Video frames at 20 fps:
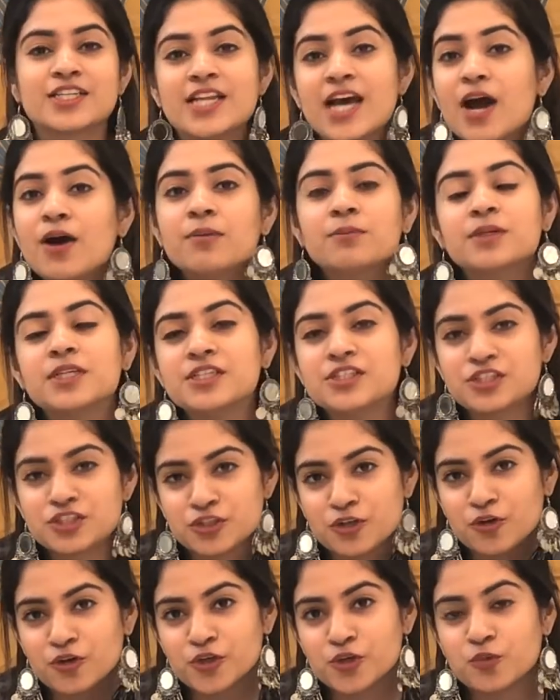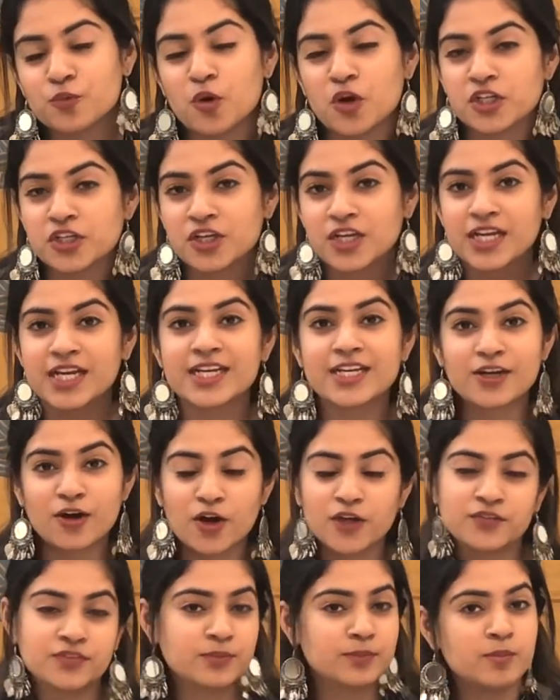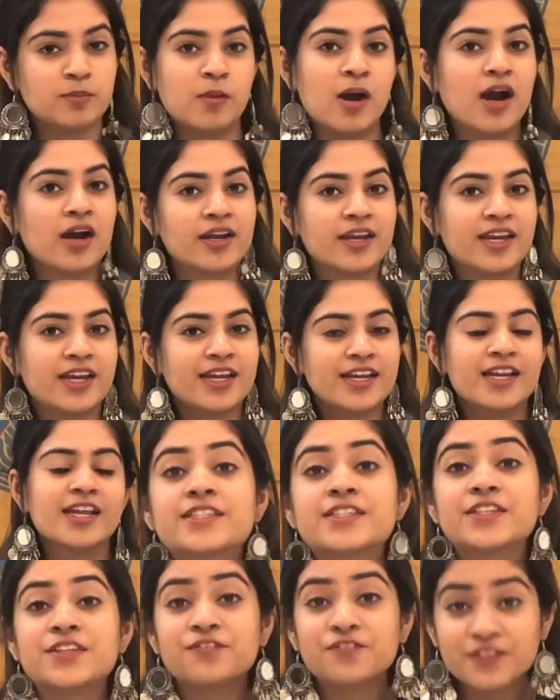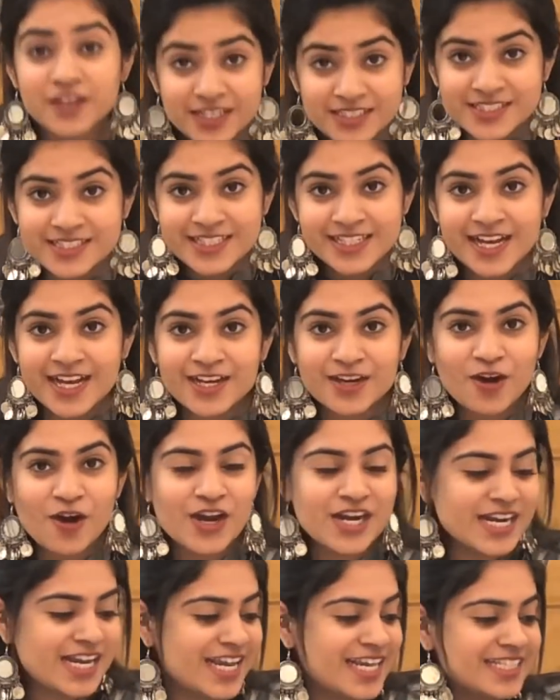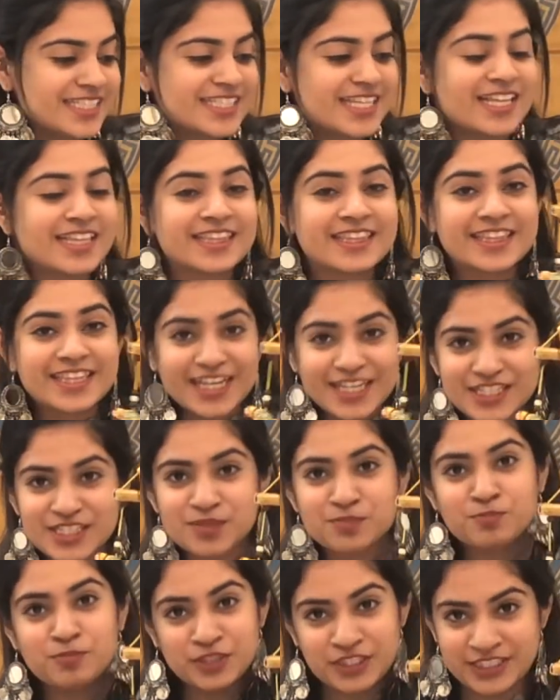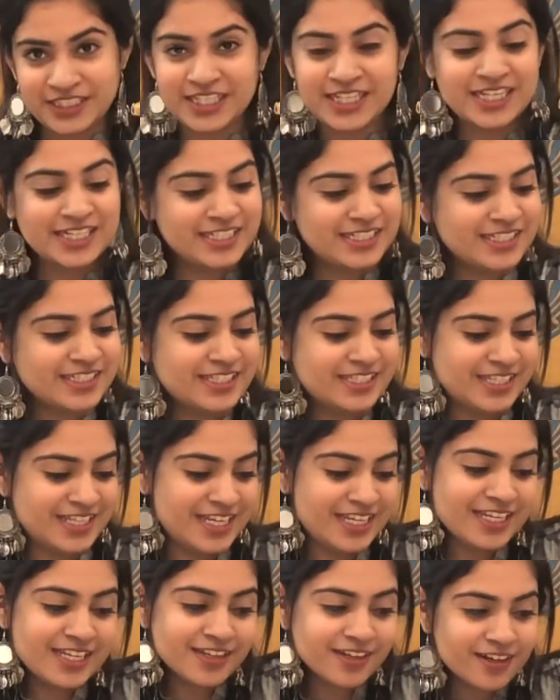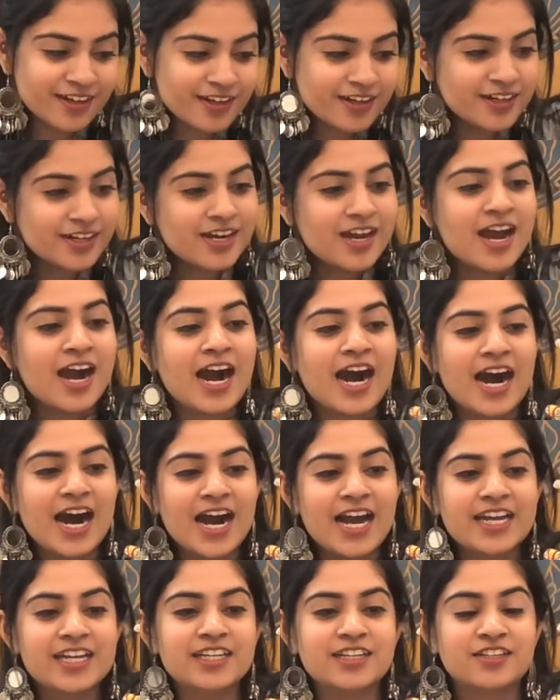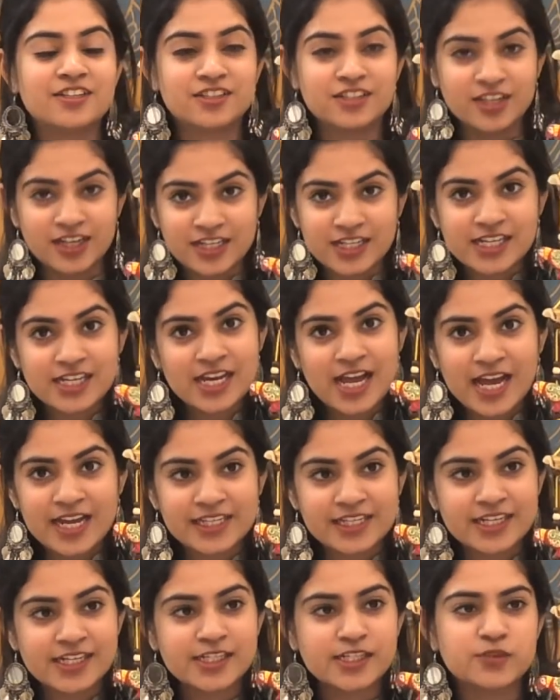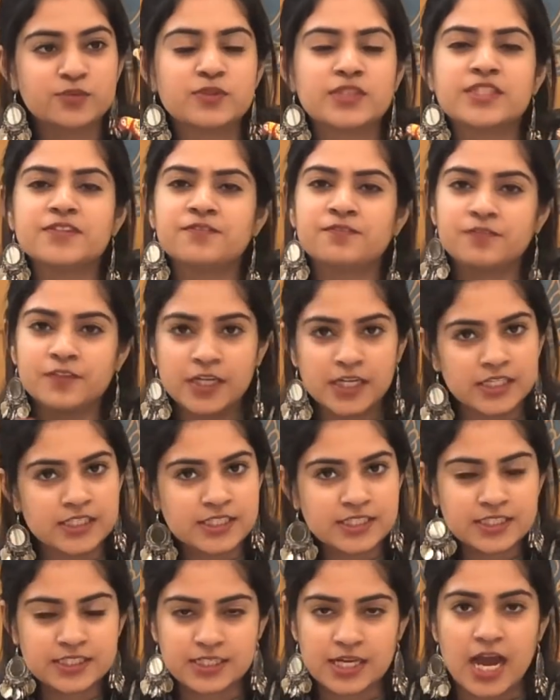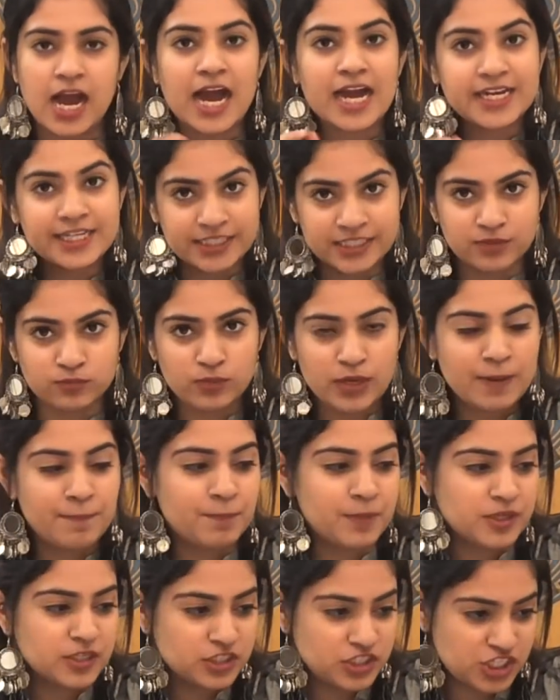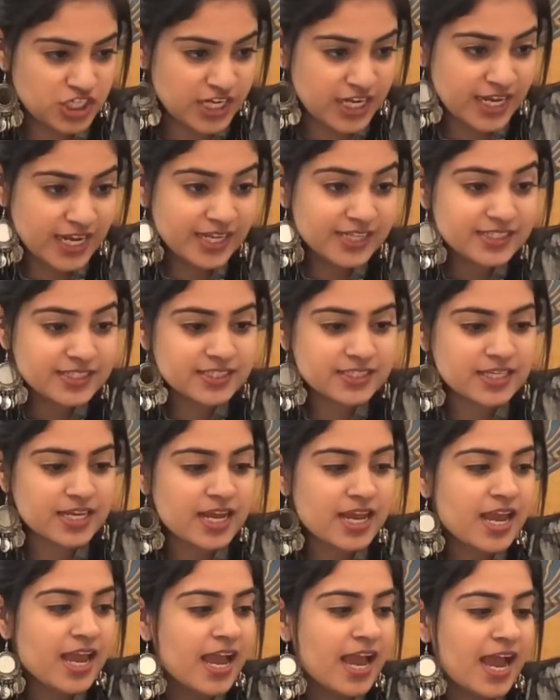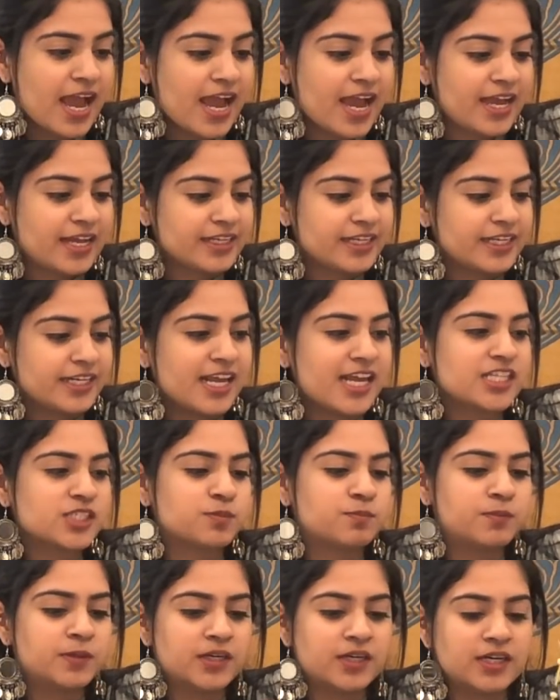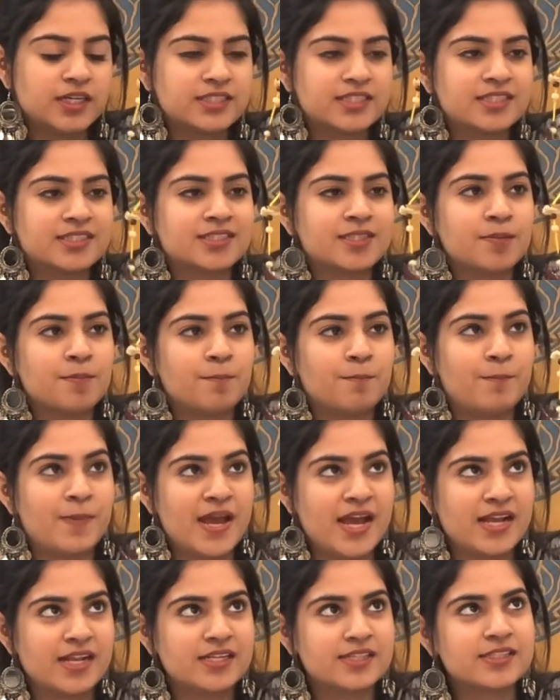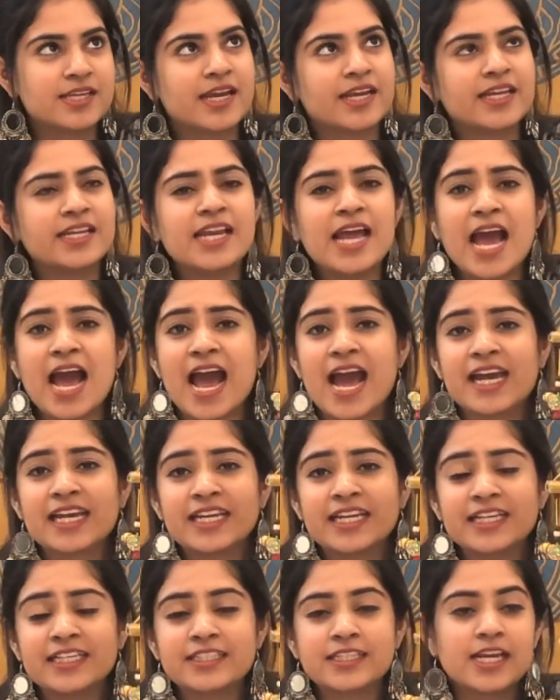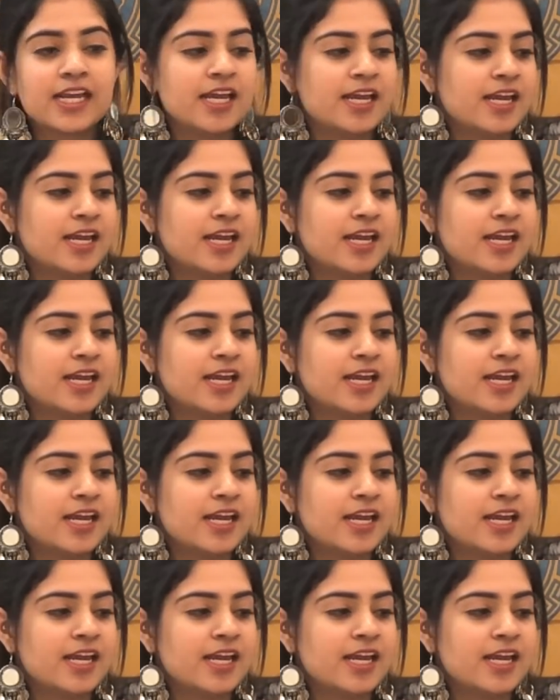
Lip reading: So now I'm going to show you what all I got from the market. So the first thing I got is this pretty little thing here. I really liked it. This was the first item I purchased, and it has birds and some bells. I can hang it